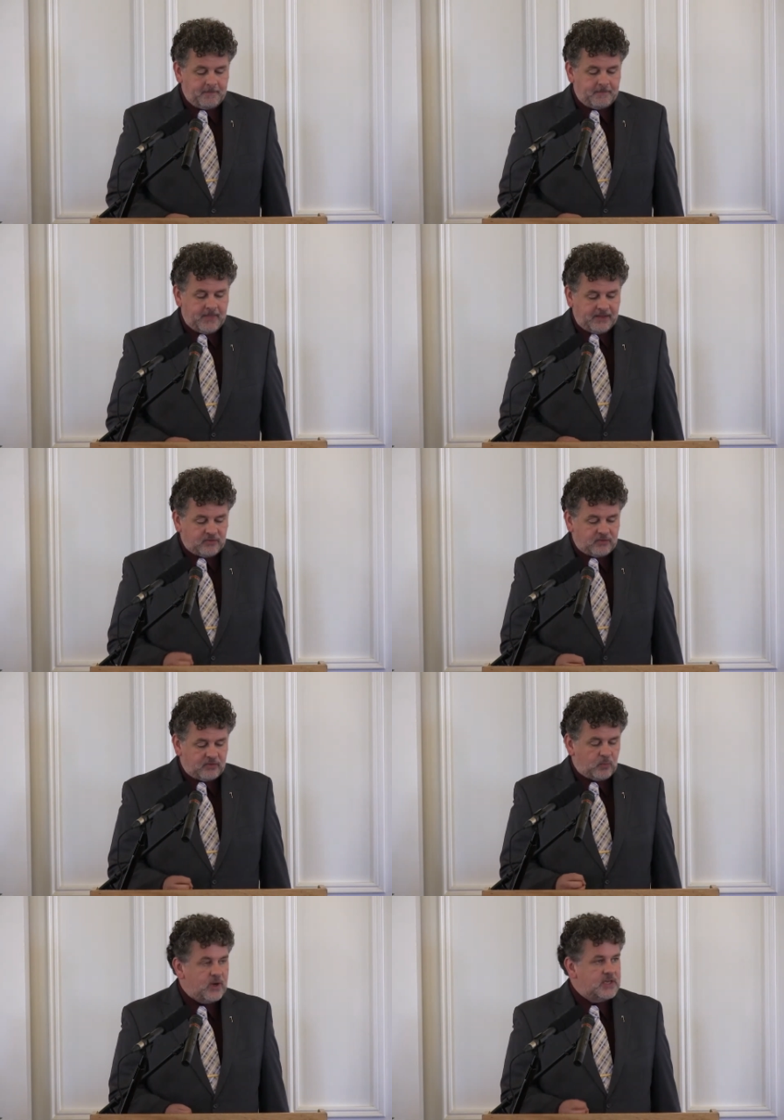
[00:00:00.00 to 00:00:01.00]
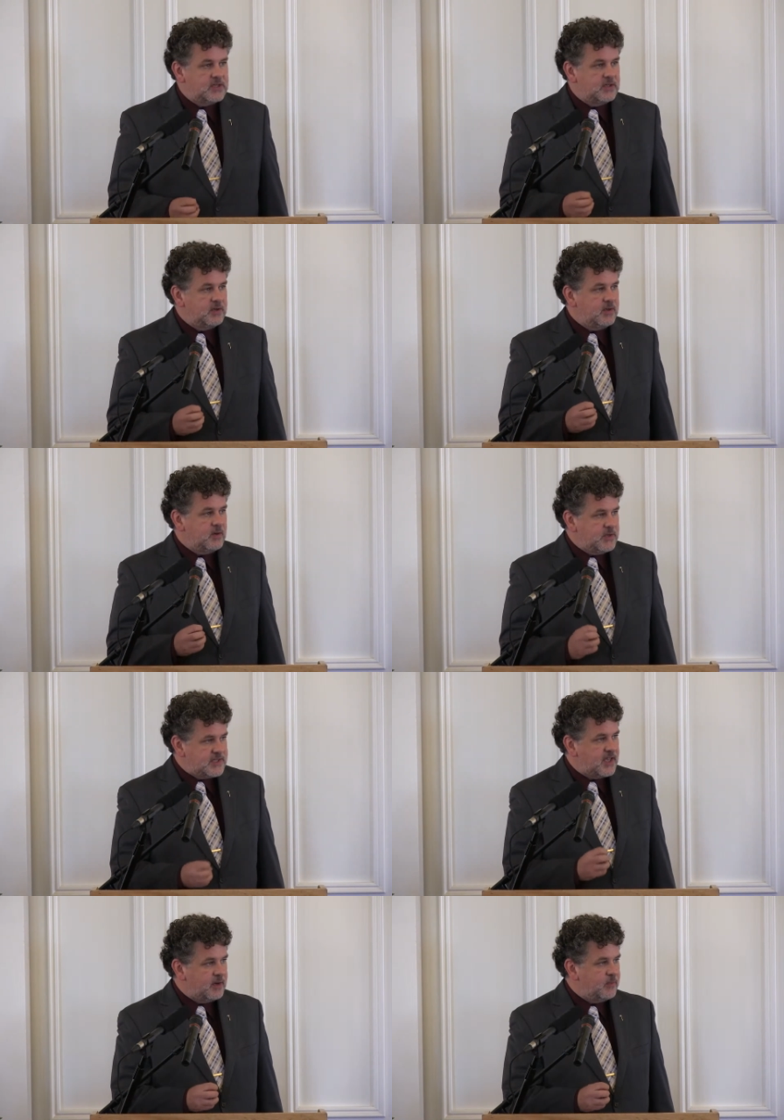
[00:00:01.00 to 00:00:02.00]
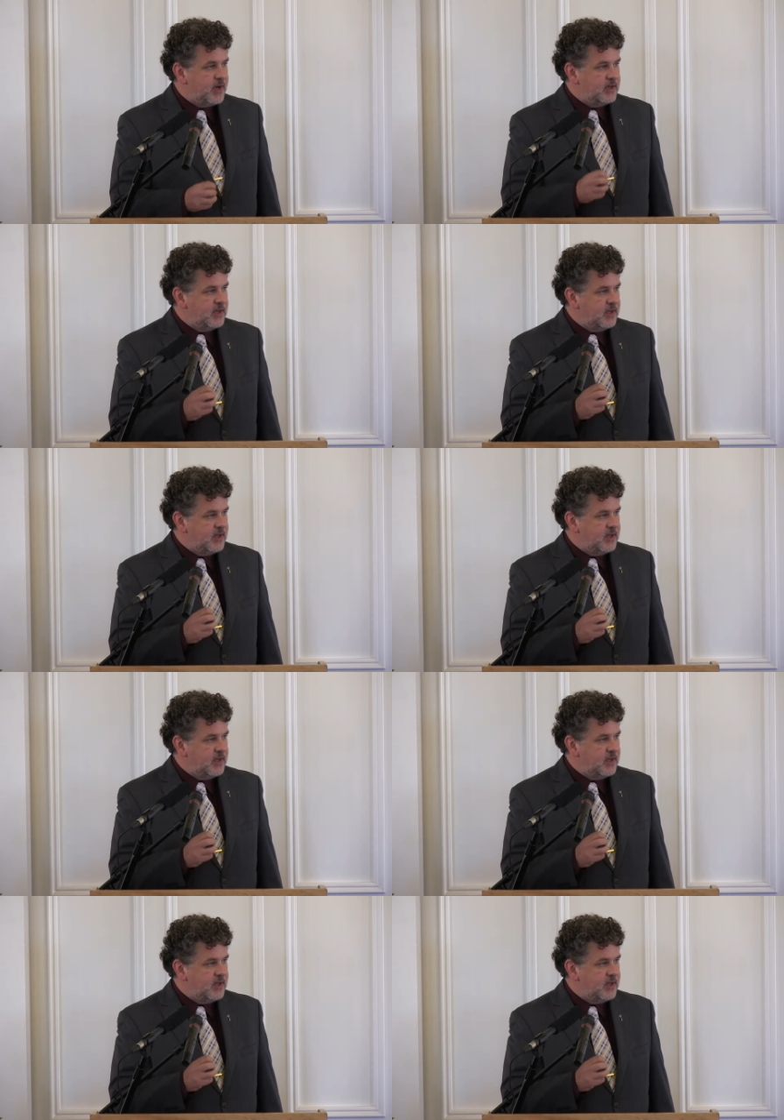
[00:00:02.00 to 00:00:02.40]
That's the reason we celebrate